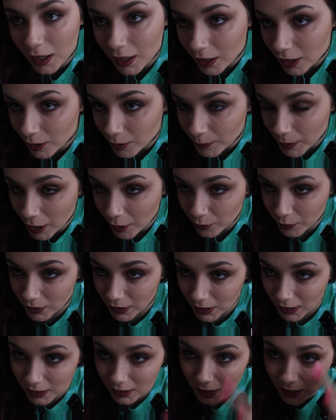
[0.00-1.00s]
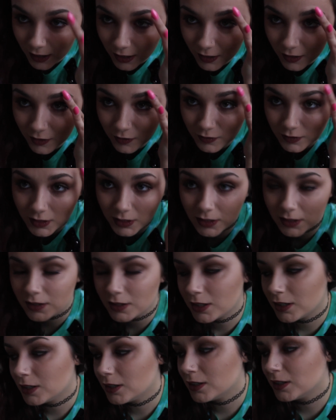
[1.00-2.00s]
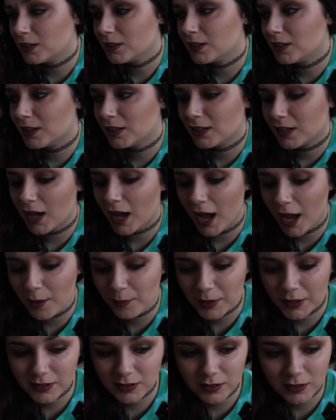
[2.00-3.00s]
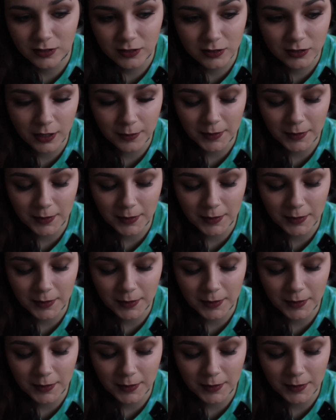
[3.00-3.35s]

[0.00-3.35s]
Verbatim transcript: um i really loved the eye pencil.